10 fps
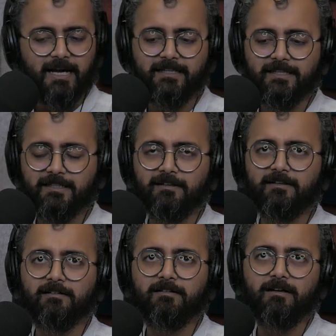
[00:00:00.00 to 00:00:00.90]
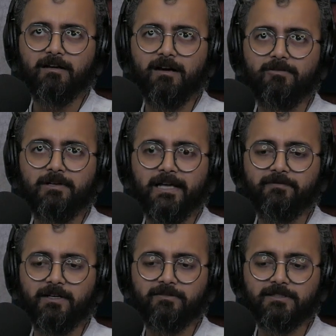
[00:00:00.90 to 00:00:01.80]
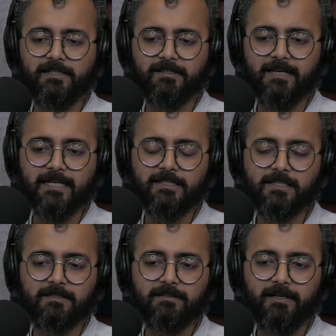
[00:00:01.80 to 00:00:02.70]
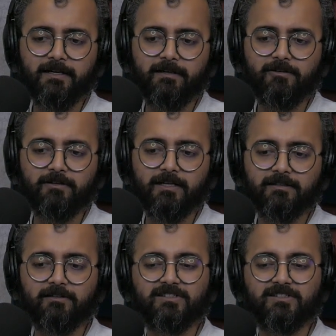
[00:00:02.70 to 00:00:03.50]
Yeah. I think in around like when I was like 9th grade or 10th grade,